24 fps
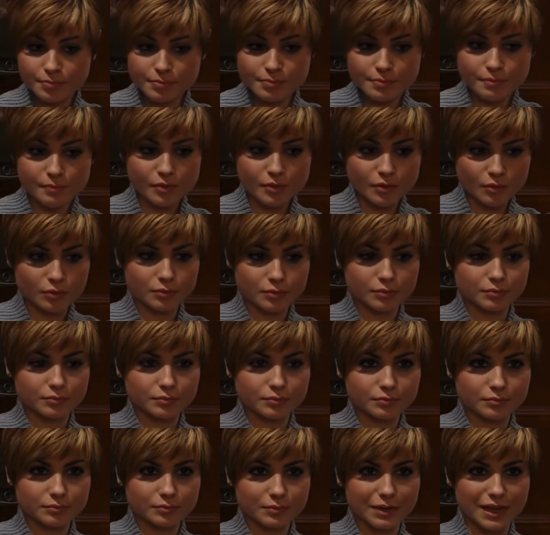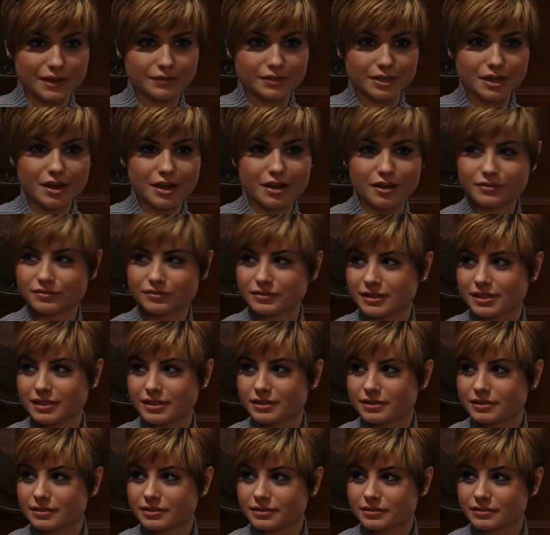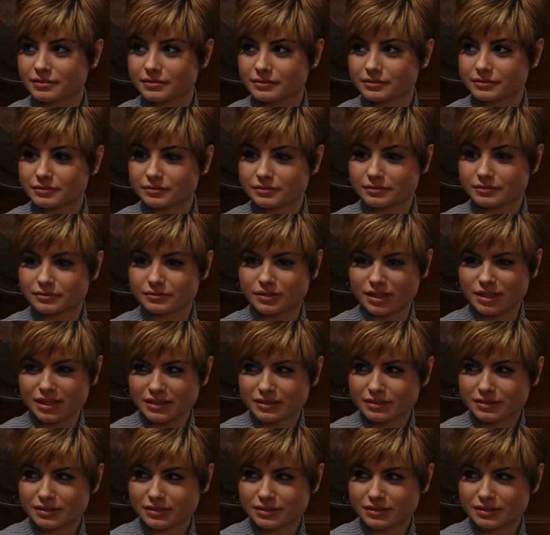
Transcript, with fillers: Well, we have a laugh, right?